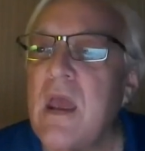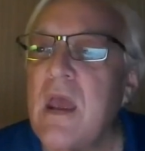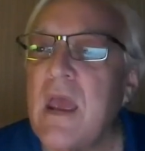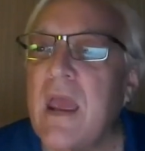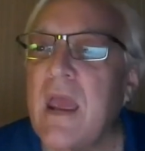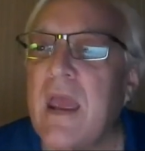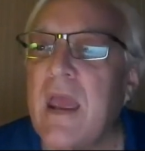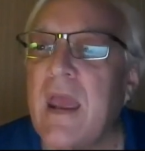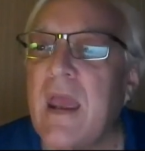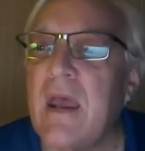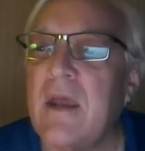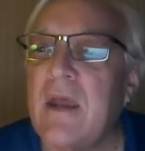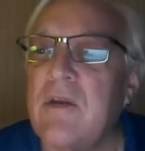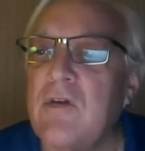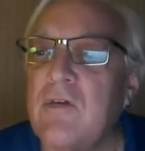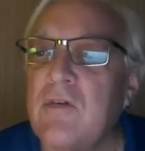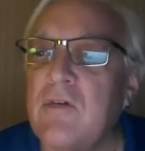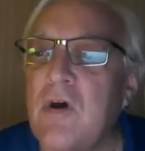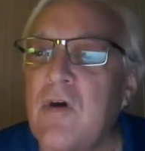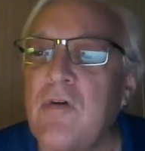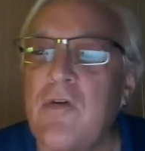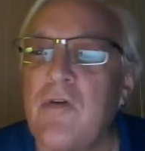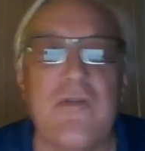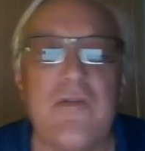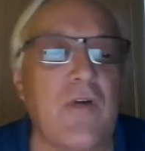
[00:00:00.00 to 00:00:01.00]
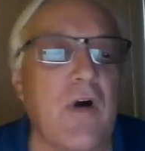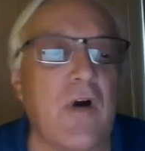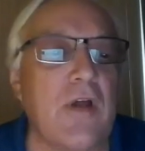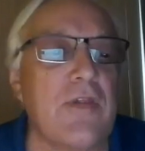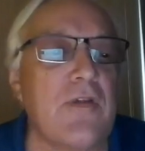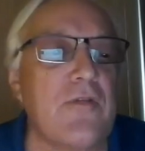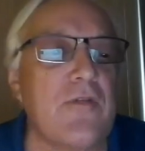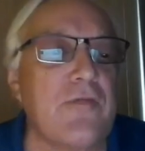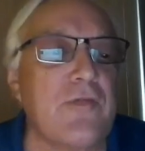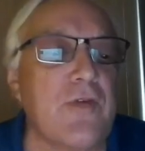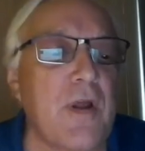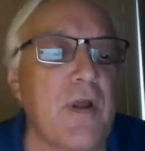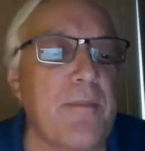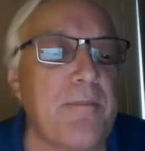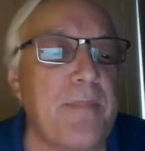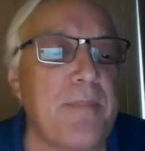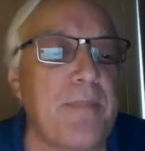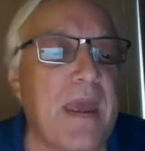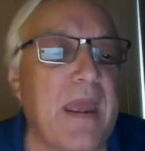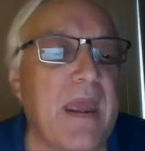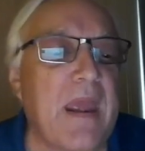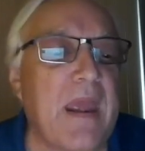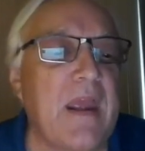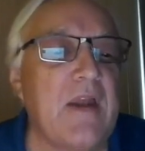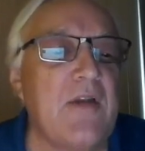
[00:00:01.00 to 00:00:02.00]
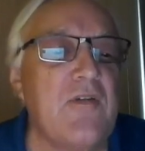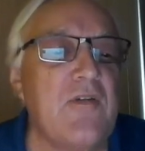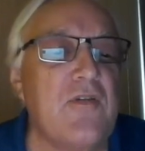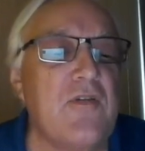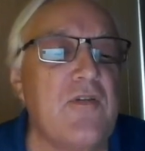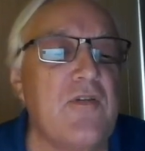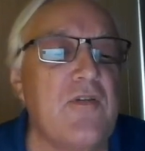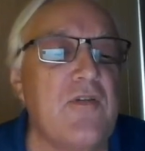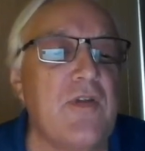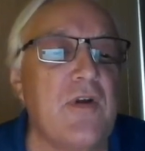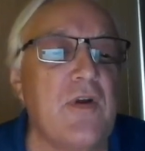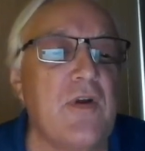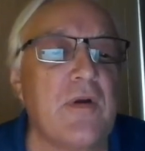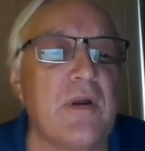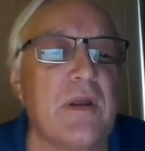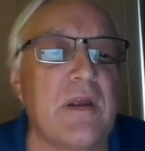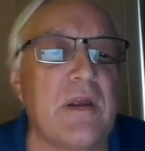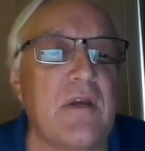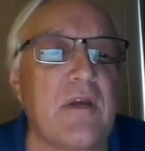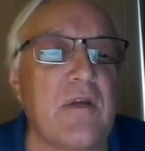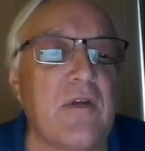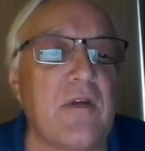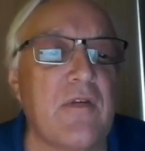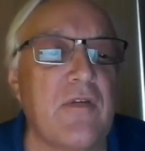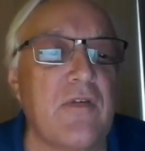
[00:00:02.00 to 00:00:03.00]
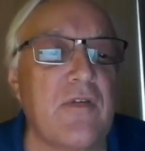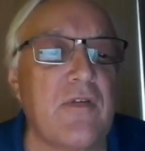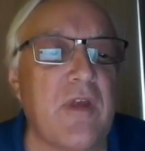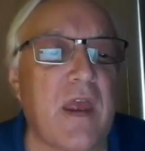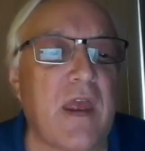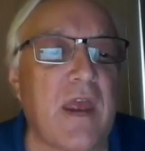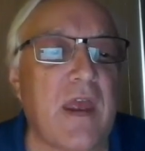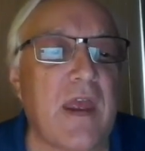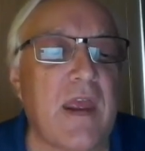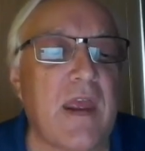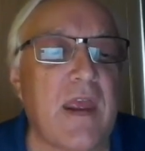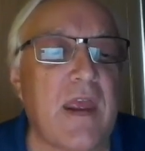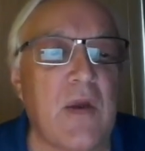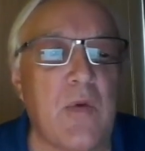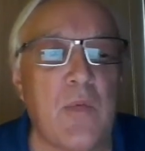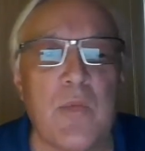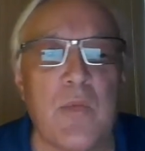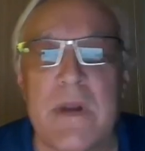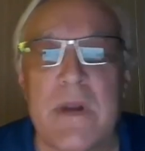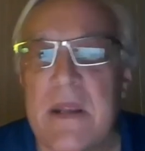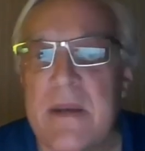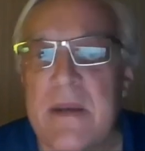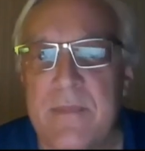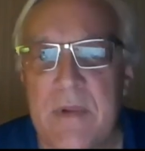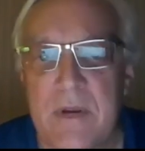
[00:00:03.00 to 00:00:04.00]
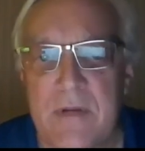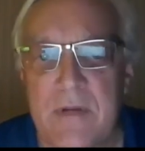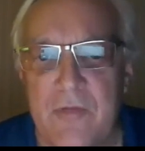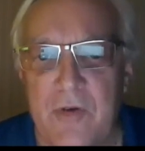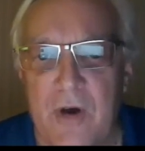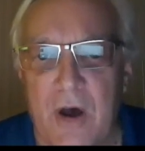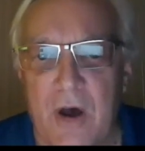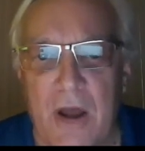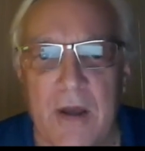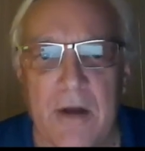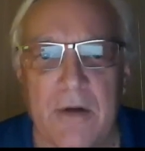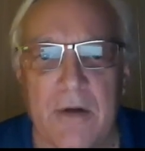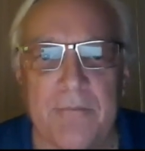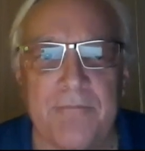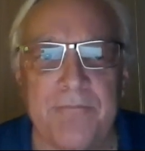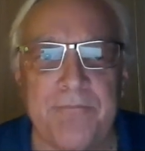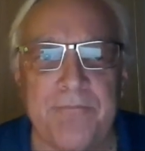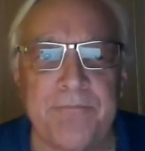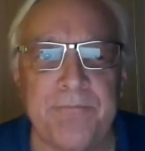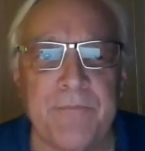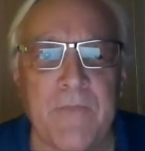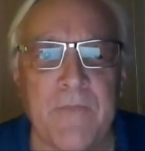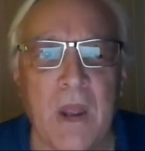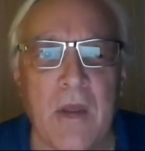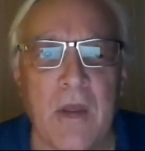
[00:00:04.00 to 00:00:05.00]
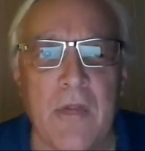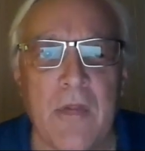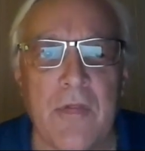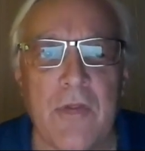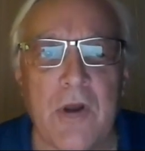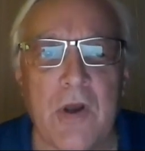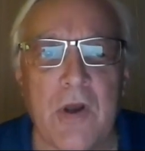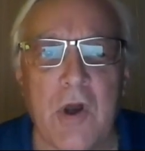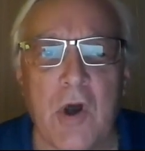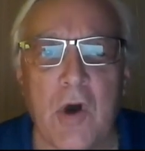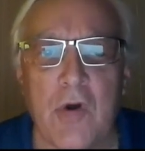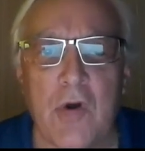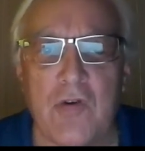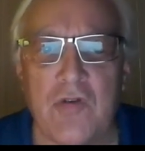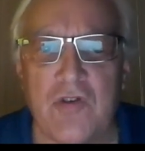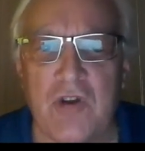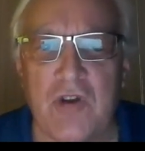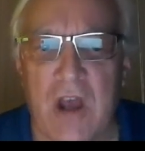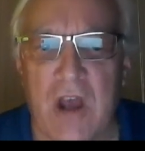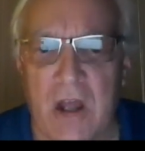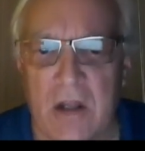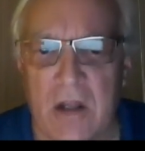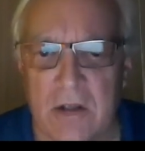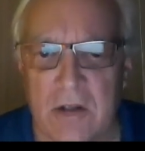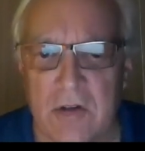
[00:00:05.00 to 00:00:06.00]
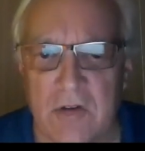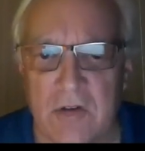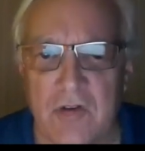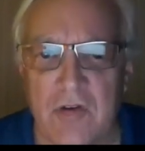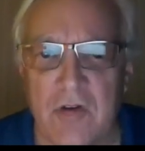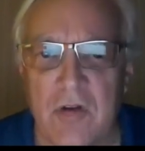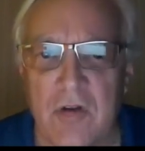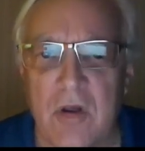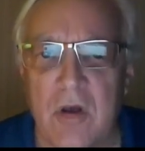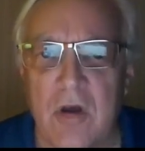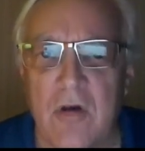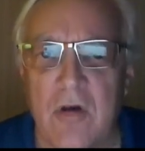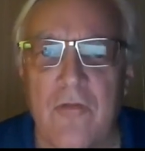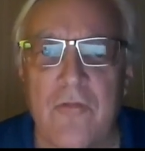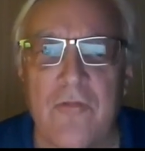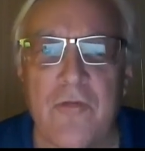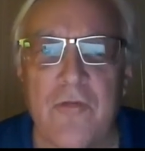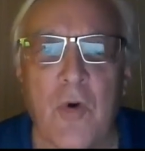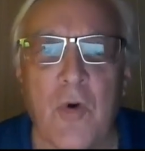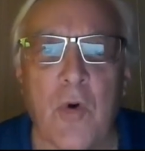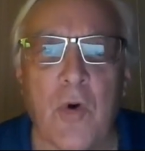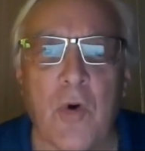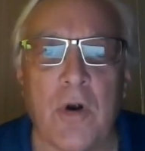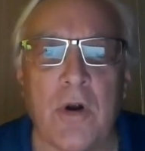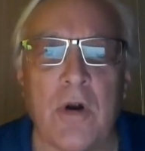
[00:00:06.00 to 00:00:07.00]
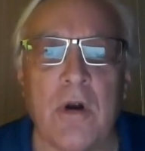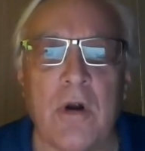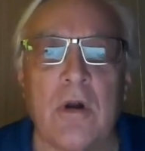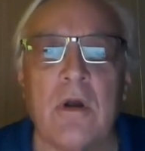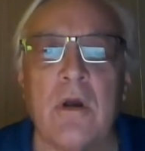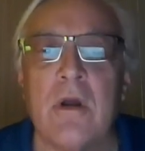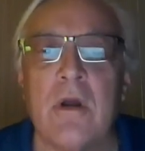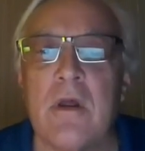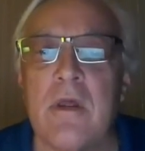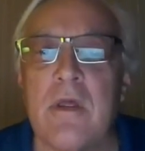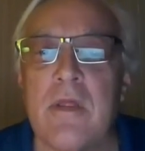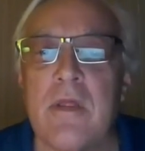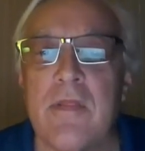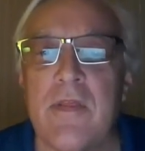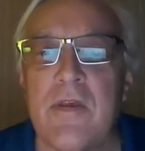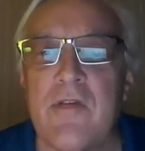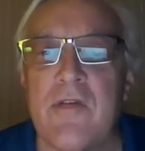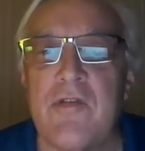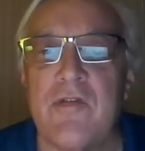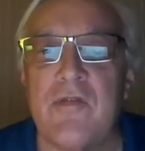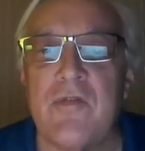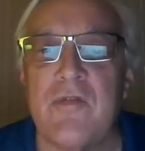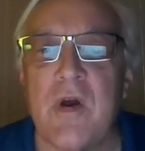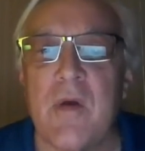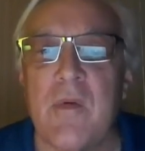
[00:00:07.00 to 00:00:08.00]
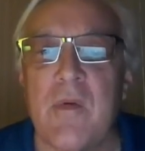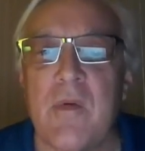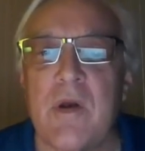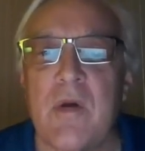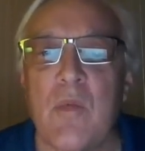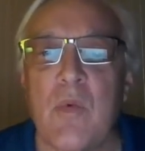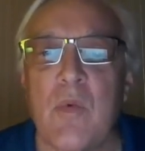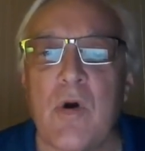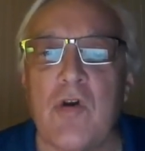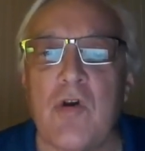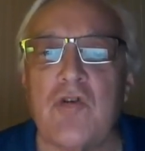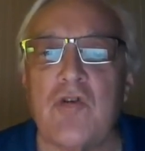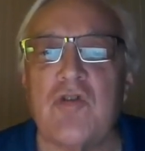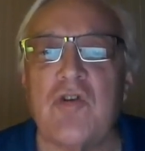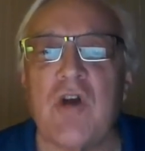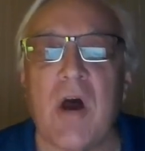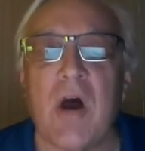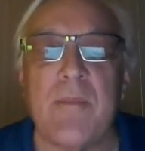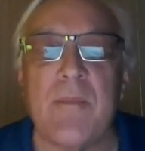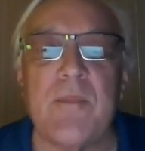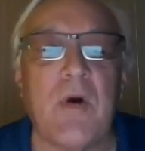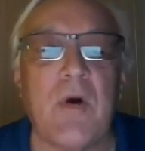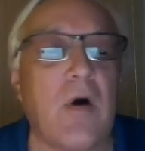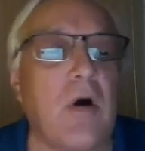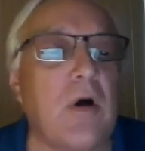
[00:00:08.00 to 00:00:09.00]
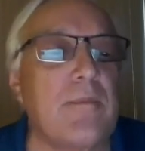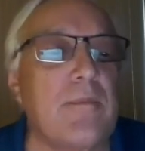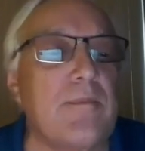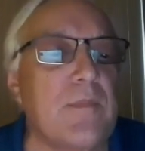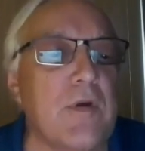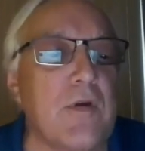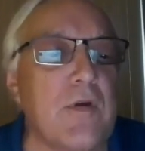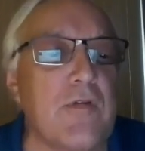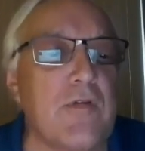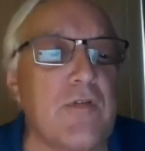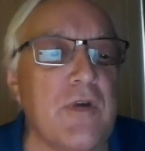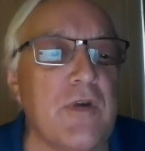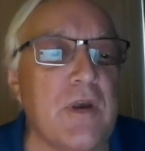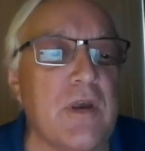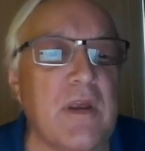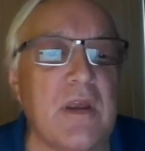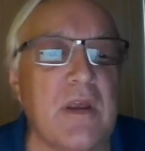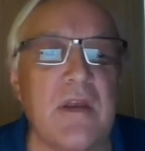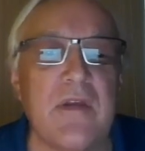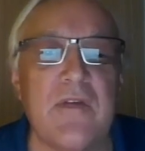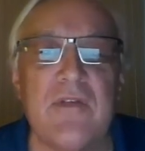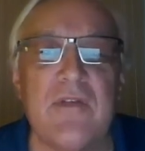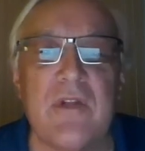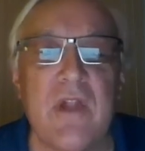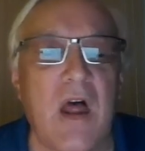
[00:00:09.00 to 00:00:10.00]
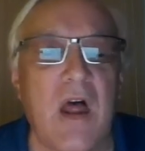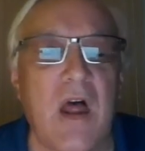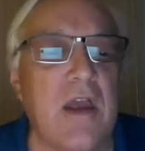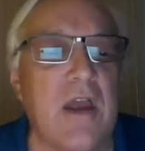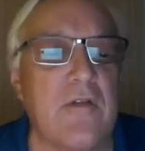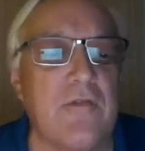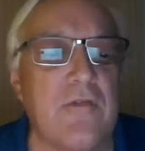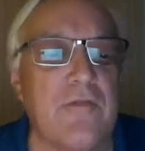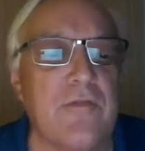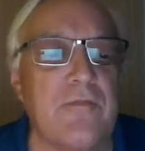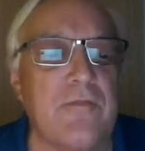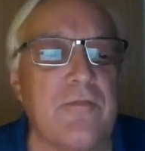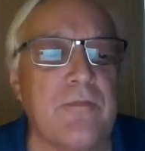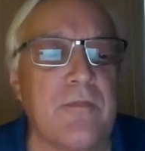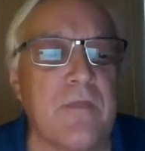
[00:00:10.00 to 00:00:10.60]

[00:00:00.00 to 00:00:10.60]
And you'll notice on the front page, there is a README file, the code challenge for this very workshop called Music is Life.